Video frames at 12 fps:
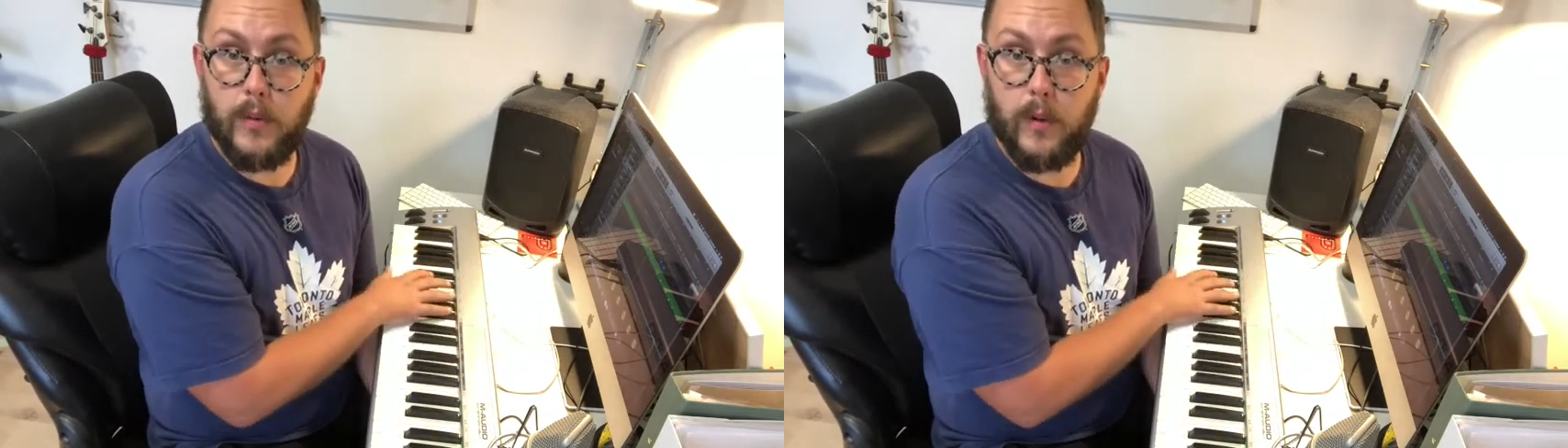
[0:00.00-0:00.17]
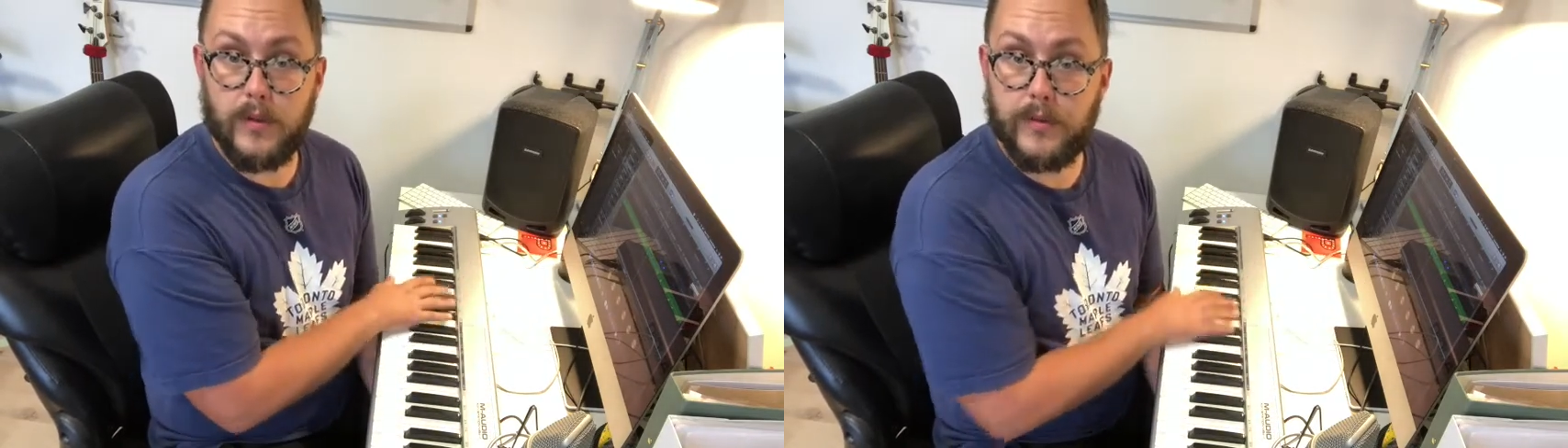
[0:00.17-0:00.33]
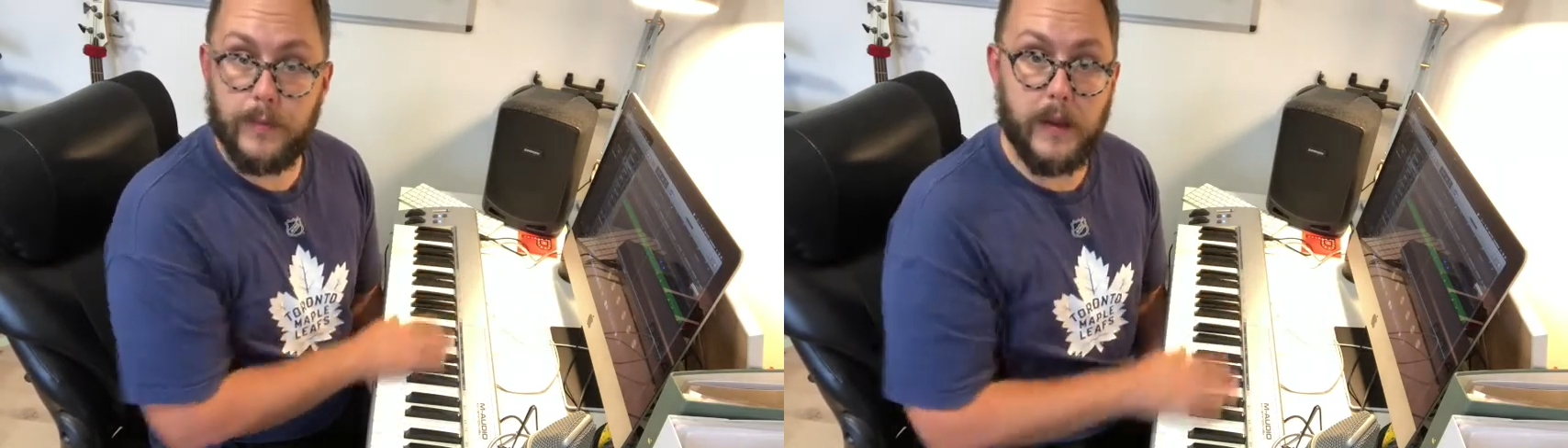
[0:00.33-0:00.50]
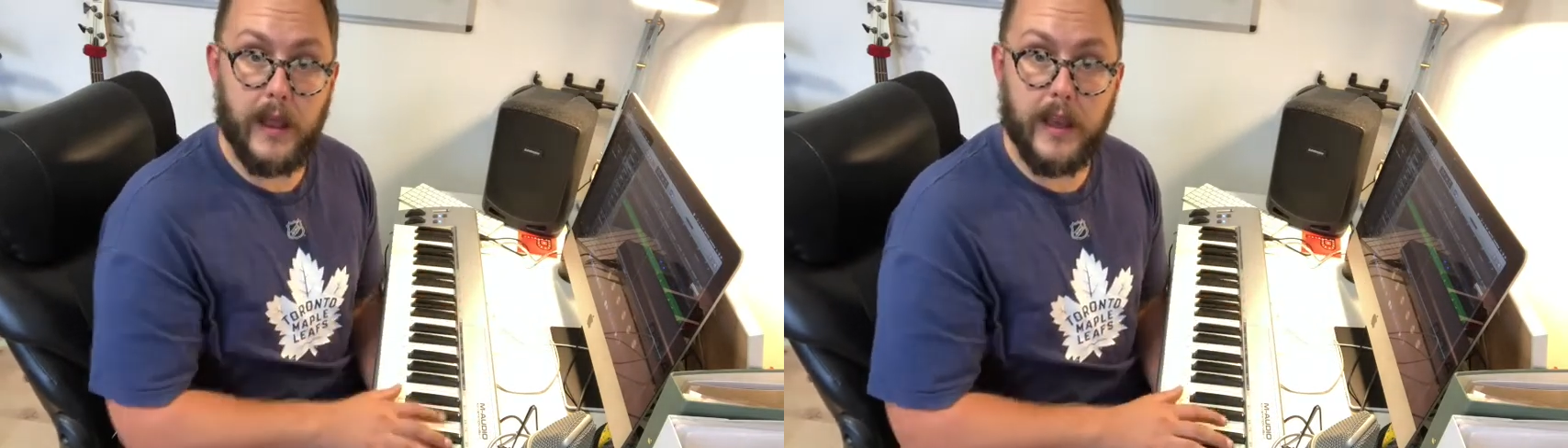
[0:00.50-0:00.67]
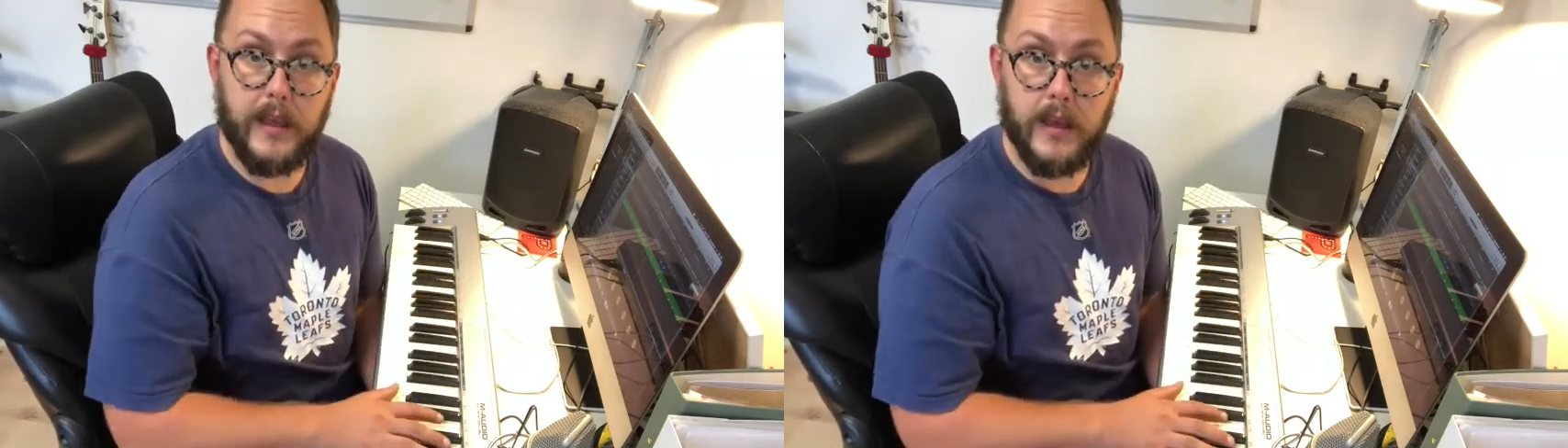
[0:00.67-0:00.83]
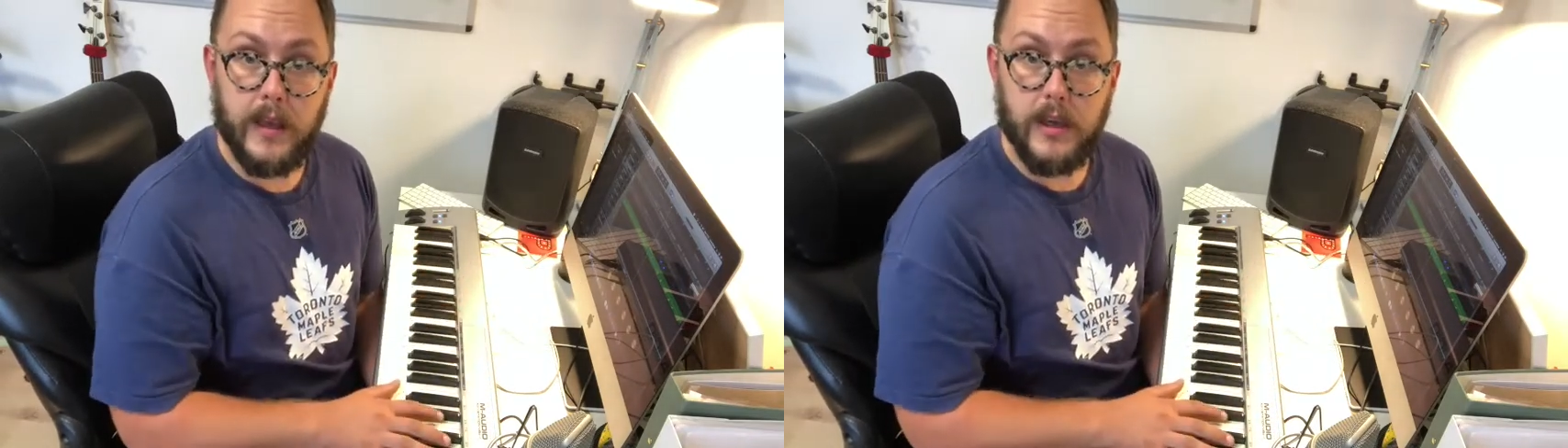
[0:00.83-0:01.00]
want to
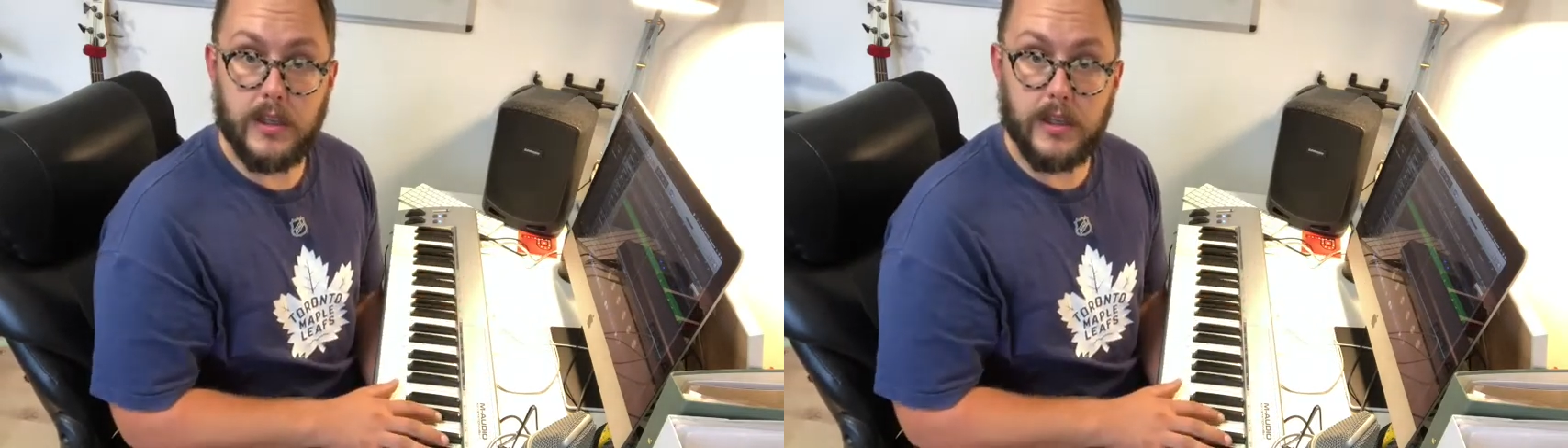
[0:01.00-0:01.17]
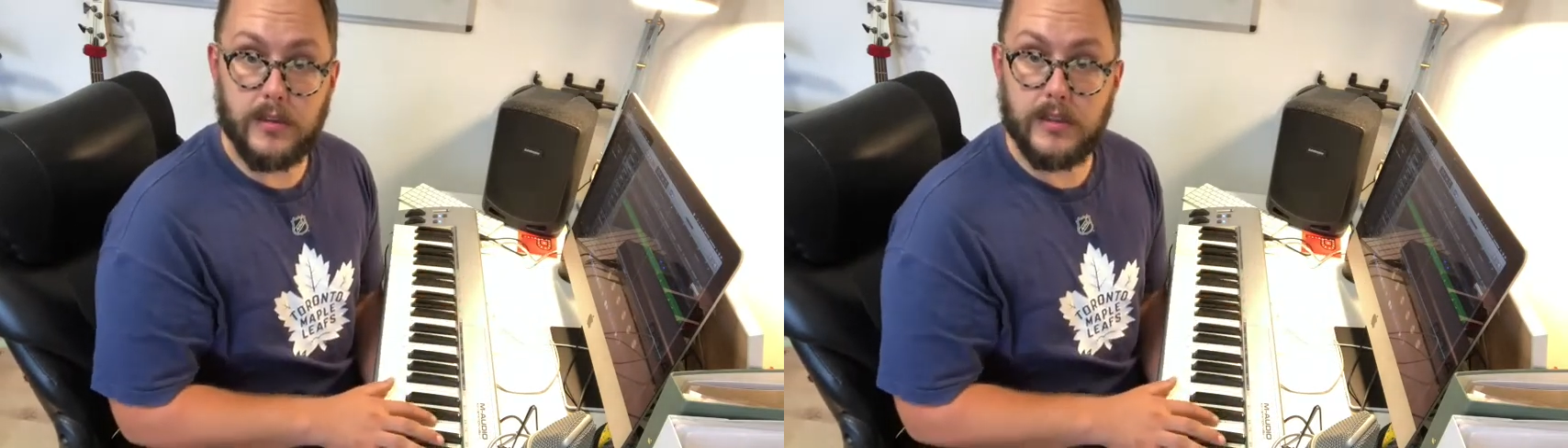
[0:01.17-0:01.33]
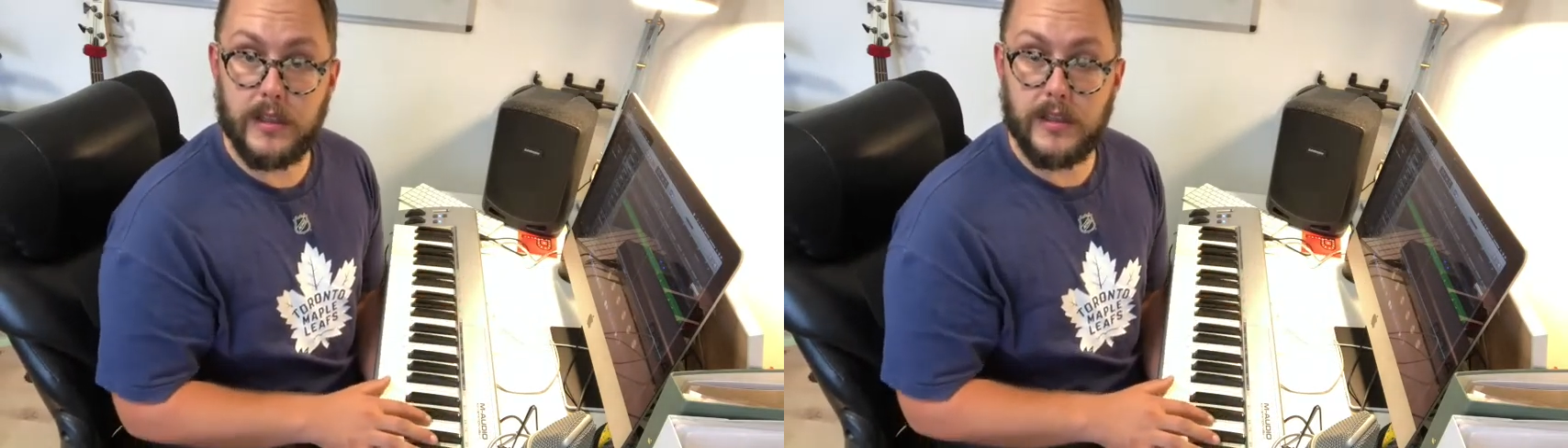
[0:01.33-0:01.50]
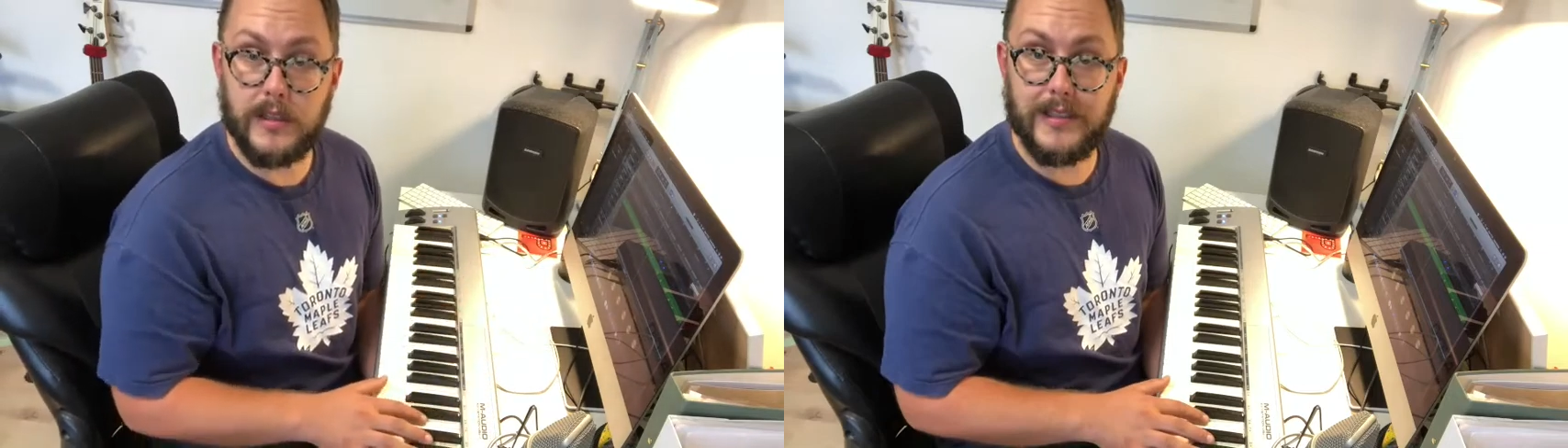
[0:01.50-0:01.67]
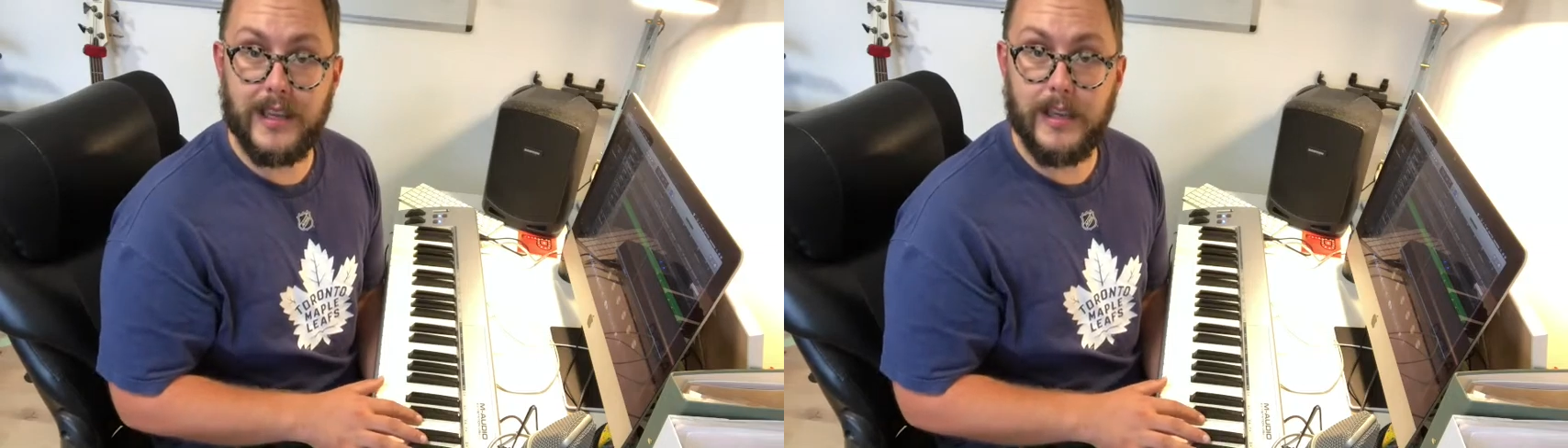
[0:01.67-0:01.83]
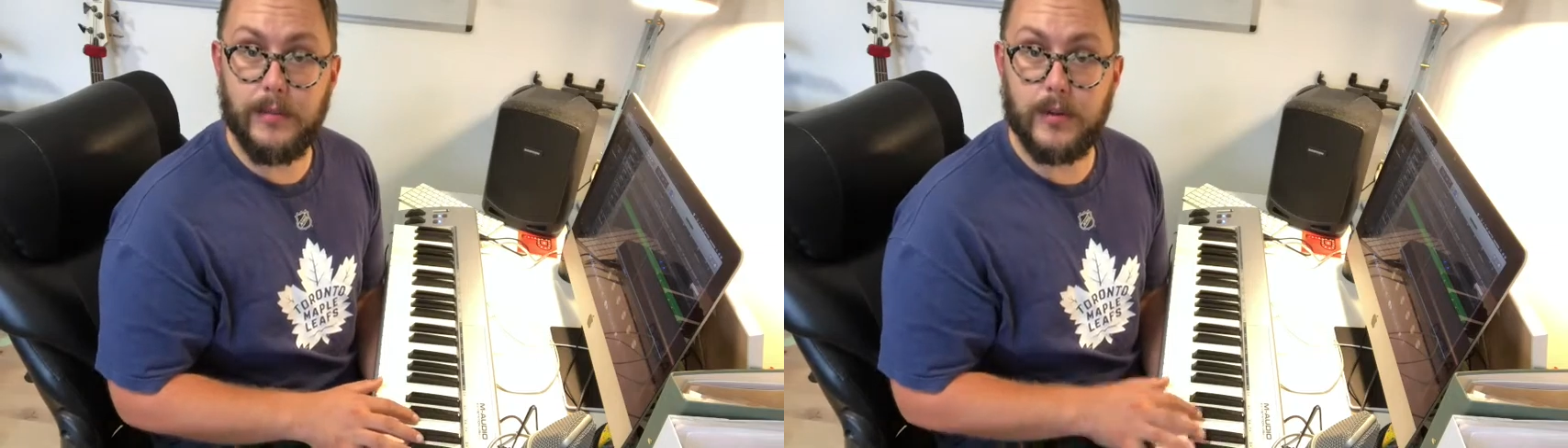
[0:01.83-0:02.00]
play using this
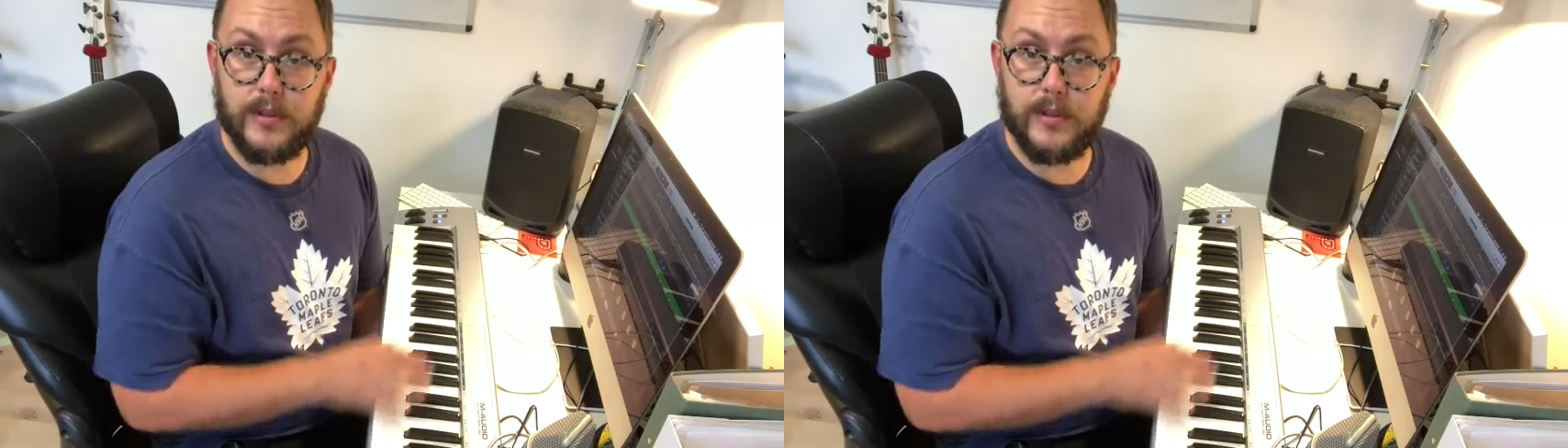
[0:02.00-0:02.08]
keyboard.